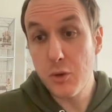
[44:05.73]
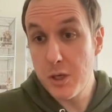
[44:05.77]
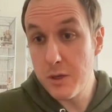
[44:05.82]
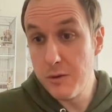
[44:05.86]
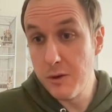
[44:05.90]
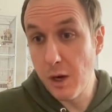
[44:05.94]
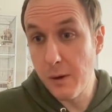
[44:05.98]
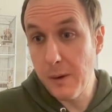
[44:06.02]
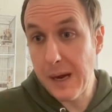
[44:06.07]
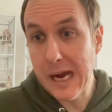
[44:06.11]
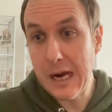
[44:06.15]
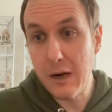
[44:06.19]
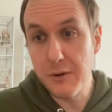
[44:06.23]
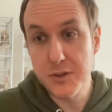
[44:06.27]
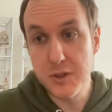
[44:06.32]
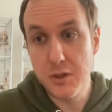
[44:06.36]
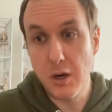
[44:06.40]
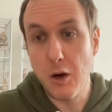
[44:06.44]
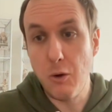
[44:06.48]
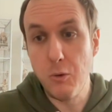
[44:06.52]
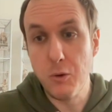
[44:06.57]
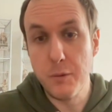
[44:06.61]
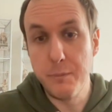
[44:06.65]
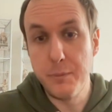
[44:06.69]
you know how to
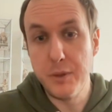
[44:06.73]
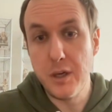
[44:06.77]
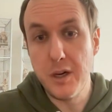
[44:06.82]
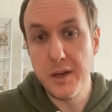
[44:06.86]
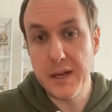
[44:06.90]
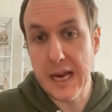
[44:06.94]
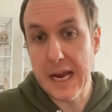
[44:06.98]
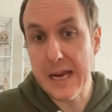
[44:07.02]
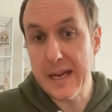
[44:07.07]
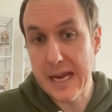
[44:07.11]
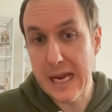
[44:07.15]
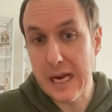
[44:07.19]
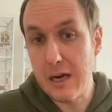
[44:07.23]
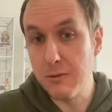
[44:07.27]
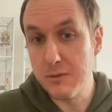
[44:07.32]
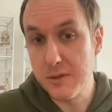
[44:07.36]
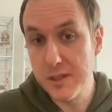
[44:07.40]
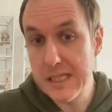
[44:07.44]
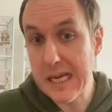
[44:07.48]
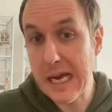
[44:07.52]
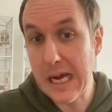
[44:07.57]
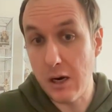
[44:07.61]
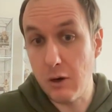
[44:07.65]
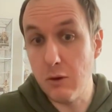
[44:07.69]
hold a bird and how to
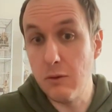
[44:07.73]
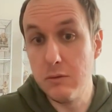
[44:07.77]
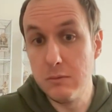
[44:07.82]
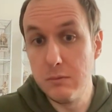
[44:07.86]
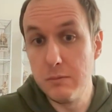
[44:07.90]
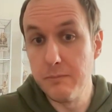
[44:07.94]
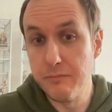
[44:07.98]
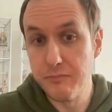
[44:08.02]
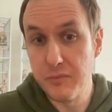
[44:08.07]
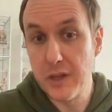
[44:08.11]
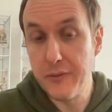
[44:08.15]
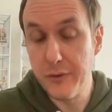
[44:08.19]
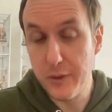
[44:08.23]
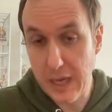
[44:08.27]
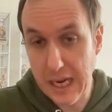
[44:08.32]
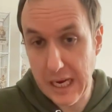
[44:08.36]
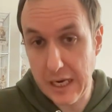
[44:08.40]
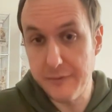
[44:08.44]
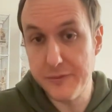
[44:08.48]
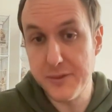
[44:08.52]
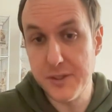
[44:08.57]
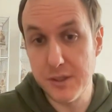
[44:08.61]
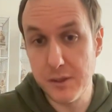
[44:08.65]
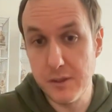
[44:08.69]
towel if you
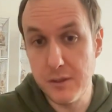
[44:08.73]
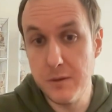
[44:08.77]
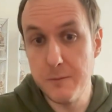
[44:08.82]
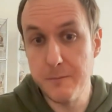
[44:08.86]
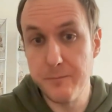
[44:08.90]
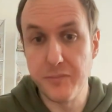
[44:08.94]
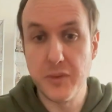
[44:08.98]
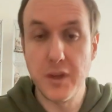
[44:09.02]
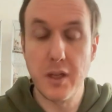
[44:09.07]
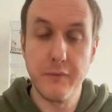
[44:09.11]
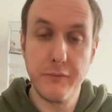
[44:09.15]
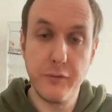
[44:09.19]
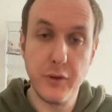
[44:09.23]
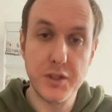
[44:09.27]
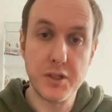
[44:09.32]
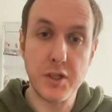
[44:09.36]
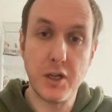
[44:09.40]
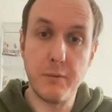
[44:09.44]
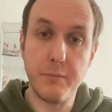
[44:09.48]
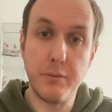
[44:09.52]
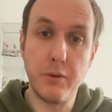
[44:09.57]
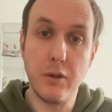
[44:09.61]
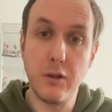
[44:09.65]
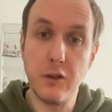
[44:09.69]
have to. For
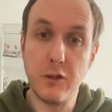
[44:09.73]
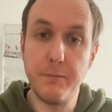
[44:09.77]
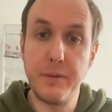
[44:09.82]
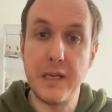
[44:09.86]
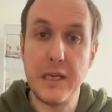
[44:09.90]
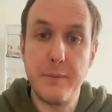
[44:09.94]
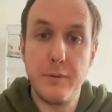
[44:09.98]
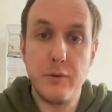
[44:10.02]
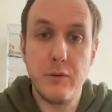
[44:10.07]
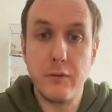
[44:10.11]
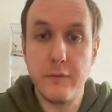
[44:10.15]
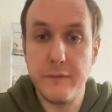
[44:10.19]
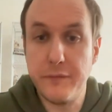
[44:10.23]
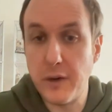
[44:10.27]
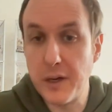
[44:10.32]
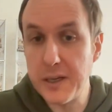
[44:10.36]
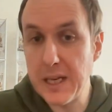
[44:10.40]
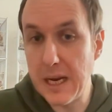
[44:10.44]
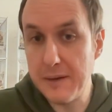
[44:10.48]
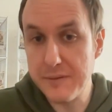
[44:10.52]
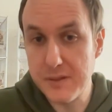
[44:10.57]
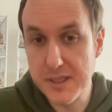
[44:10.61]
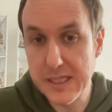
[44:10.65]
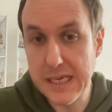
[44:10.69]
example, a lot of people find they
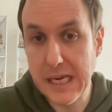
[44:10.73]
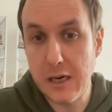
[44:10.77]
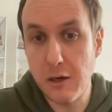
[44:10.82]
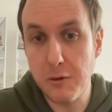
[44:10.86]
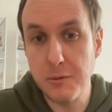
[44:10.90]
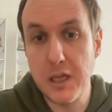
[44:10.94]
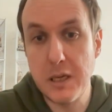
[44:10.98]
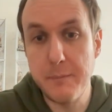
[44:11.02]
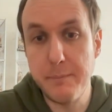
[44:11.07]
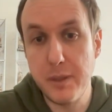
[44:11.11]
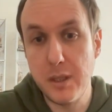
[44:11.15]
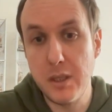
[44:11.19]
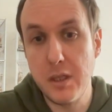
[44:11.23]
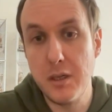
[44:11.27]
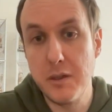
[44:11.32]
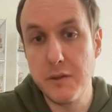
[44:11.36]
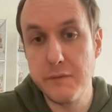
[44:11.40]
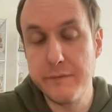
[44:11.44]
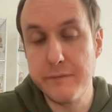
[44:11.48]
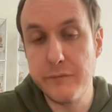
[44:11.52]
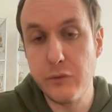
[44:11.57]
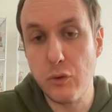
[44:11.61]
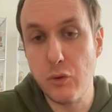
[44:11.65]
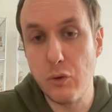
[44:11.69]
have to towel their bird
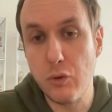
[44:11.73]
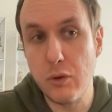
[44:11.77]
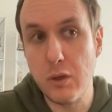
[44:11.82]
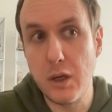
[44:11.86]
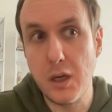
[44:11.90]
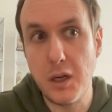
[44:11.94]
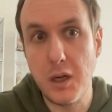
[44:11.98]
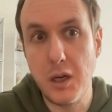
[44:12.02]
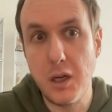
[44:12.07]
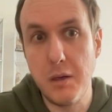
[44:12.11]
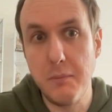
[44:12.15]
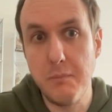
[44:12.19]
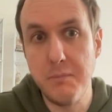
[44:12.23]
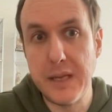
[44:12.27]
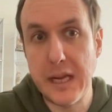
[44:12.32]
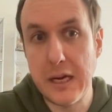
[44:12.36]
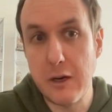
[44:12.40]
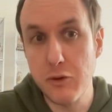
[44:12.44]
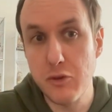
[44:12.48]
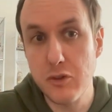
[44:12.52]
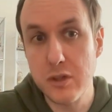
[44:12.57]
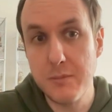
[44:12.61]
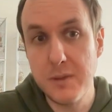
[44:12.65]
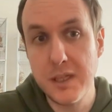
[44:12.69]
for nail
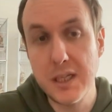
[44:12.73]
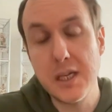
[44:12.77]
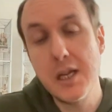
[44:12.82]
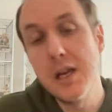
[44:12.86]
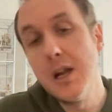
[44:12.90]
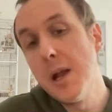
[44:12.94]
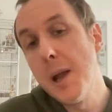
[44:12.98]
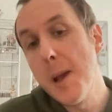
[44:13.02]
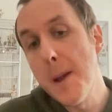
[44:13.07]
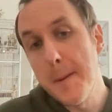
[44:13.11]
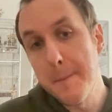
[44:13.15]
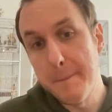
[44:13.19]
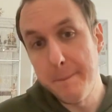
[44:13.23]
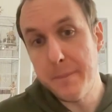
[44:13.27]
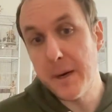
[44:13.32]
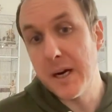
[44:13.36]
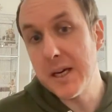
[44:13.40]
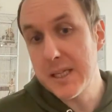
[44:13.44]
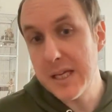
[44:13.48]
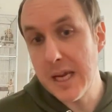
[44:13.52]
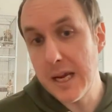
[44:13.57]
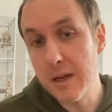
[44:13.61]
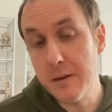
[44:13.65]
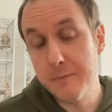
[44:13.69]
trimming. But
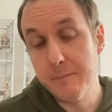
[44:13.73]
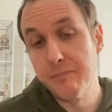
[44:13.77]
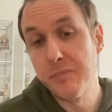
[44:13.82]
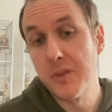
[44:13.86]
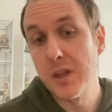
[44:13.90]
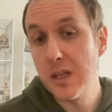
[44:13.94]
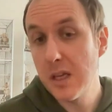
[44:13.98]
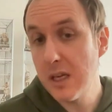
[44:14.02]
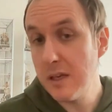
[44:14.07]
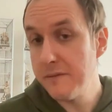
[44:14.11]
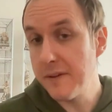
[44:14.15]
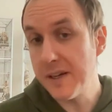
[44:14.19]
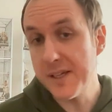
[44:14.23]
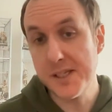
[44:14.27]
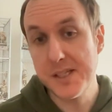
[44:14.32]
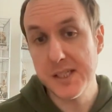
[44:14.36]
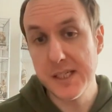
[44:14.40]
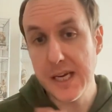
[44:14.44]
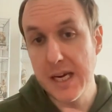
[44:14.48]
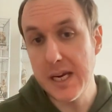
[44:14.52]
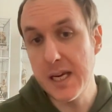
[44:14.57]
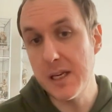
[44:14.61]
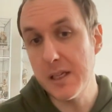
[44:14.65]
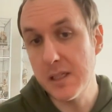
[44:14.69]
again,
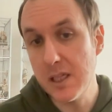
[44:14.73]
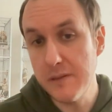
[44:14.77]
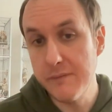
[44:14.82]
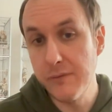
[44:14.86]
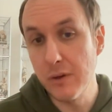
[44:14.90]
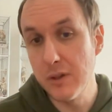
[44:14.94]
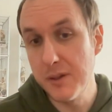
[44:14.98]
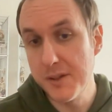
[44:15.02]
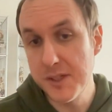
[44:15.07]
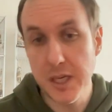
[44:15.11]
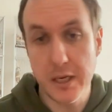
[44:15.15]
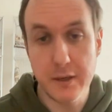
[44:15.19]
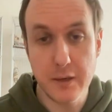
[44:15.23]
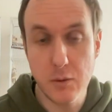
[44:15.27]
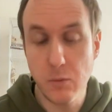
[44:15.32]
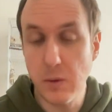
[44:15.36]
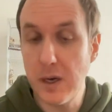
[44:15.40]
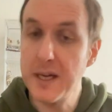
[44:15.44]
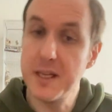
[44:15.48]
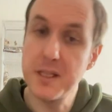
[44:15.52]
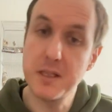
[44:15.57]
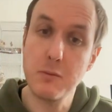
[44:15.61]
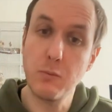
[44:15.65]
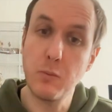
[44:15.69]
investigate the voluntary
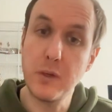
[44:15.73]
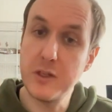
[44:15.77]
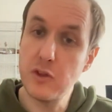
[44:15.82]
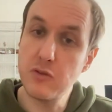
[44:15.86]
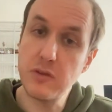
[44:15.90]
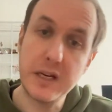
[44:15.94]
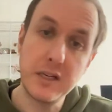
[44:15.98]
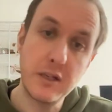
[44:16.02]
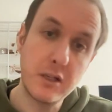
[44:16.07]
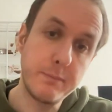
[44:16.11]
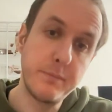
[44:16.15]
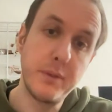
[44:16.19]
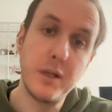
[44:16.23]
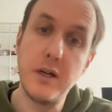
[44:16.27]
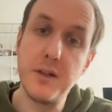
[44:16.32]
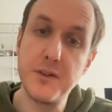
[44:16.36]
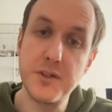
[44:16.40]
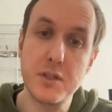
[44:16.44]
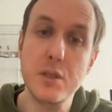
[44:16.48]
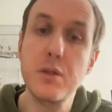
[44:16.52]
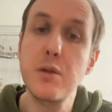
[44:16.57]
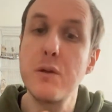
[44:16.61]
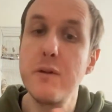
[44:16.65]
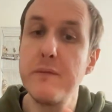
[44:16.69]
ways. We train our
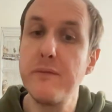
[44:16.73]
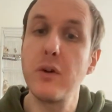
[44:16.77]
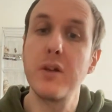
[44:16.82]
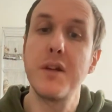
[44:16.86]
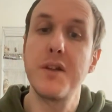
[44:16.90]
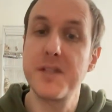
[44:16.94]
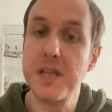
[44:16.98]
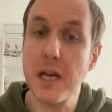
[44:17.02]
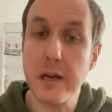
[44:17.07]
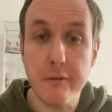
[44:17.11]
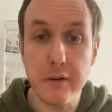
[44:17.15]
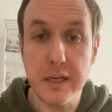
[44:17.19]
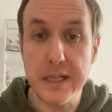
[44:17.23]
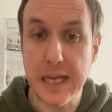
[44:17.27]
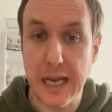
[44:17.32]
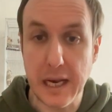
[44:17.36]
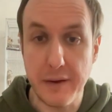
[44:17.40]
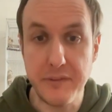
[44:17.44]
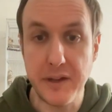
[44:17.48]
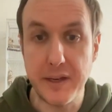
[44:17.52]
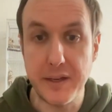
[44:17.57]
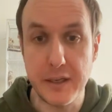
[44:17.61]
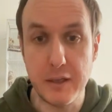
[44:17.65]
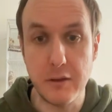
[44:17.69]
birds to voluntarily
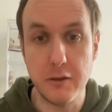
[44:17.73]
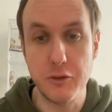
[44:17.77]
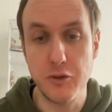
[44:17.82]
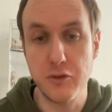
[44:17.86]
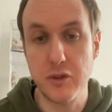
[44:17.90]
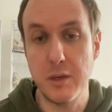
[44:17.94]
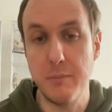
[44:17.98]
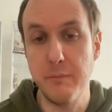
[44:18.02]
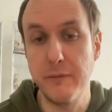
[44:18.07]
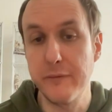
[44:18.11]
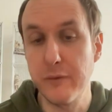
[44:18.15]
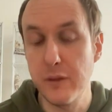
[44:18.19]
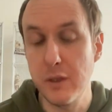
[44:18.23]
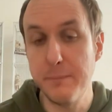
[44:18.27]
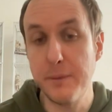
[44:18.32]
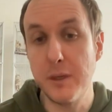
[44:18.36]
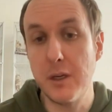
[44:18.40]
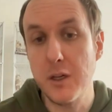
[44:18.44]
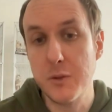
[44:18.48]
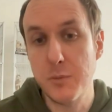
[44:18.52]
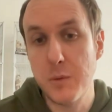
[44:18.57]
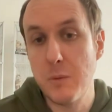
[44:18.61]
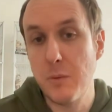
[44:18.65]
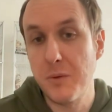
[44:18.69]
have their nails trimmed through the
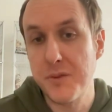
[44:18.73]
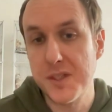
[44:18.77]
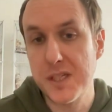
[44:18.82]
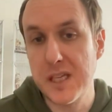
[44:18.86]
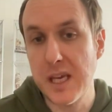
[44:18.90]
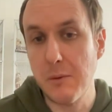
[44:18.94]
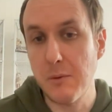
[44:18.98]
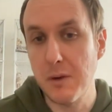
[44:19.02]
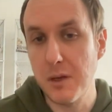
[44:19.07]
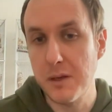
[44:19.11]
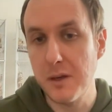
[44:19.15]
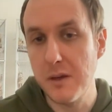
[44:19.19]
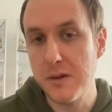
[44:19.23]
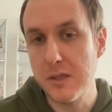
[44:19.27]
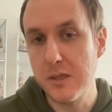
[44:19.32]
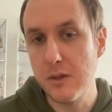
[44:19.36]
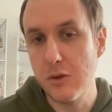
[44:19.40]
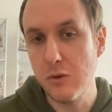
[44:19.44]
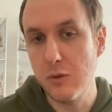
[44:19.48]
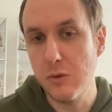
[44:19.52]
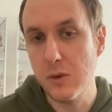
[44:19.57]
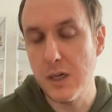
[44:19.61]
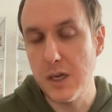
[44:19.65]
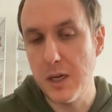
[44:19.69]
bars. We want to get one of those
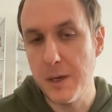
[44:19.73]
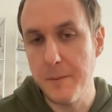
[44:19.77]
little